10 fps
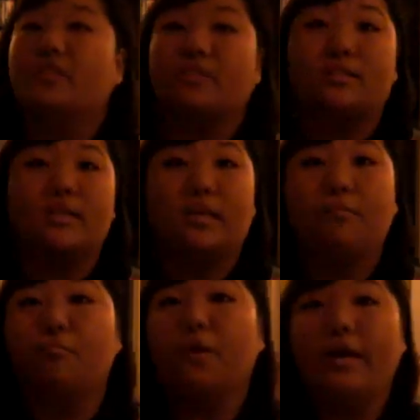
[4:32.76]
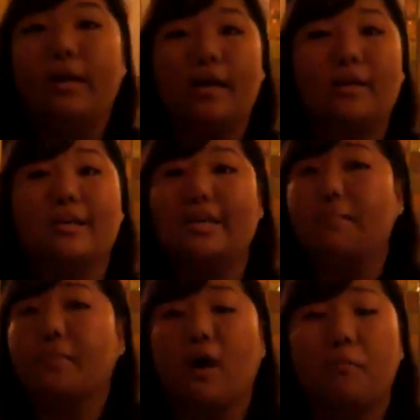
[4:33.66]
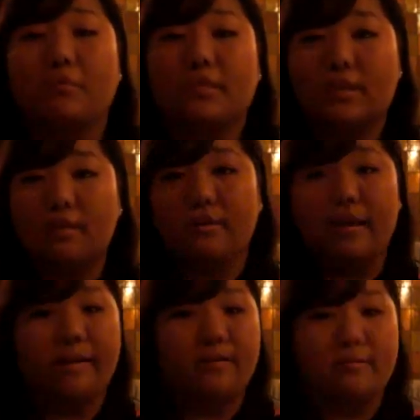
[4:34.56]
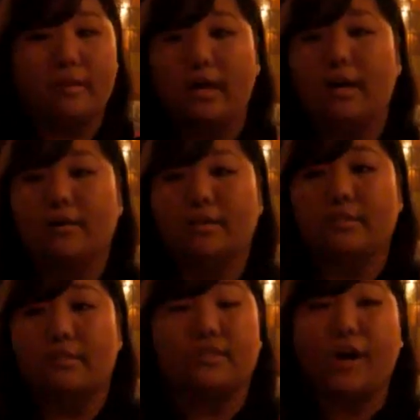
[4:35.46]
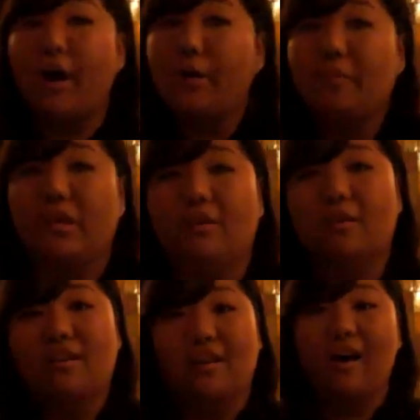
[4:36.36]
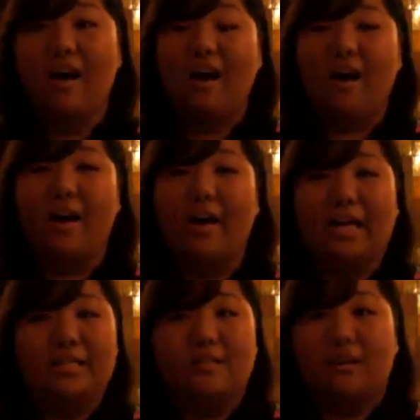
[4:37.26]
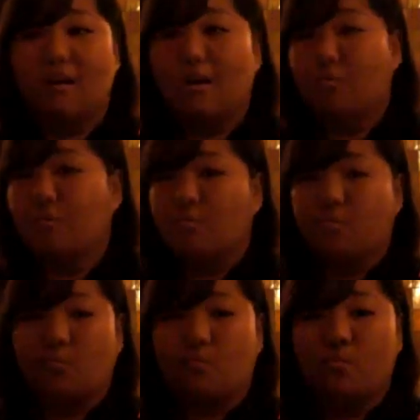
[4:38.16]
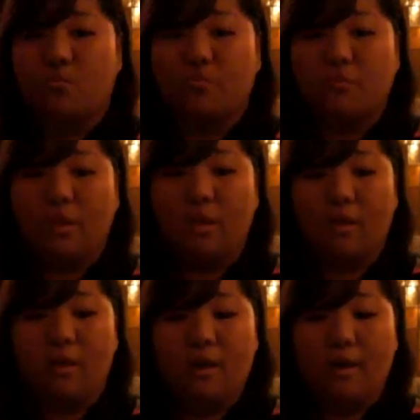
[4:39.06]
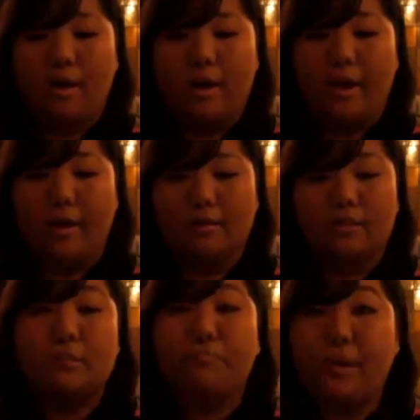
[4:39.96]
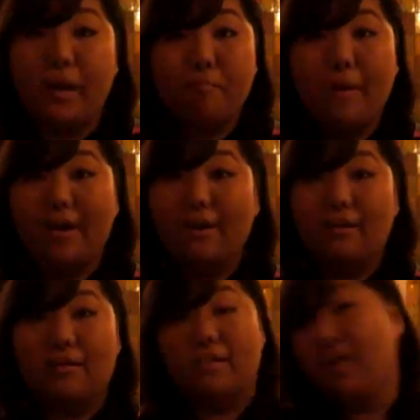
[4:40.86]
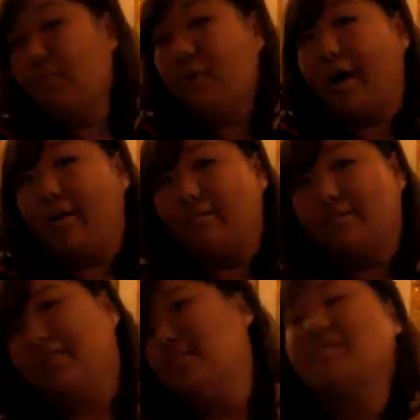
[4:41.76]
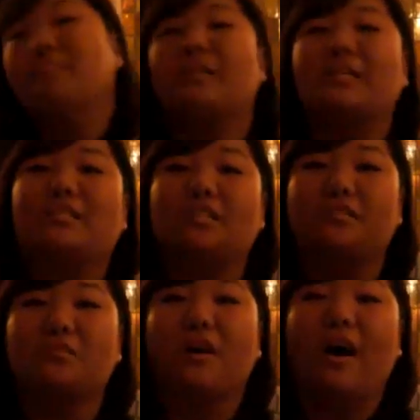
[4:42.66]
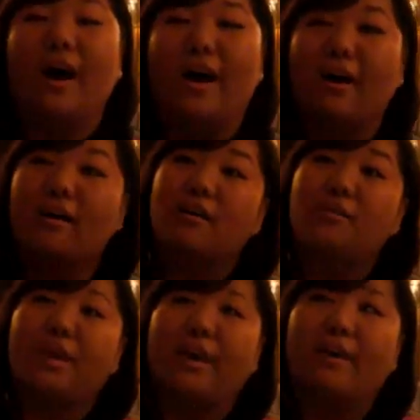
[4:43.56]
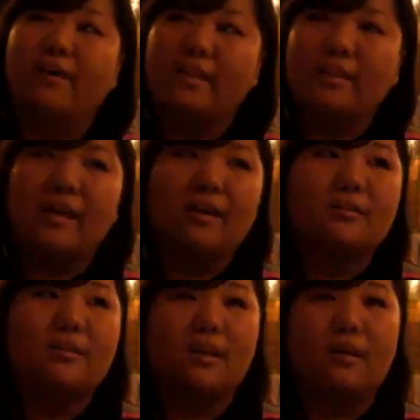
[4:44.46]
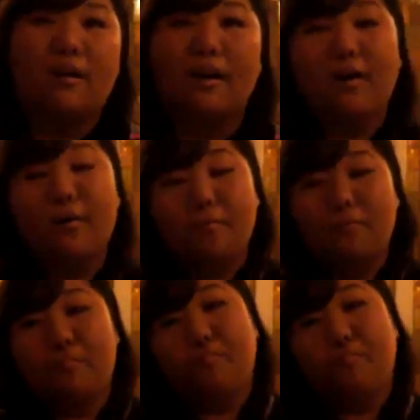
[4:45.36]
just keep rating keep commenting and uh, star me and um, and spread my love around please do uh, okay I think that is it um,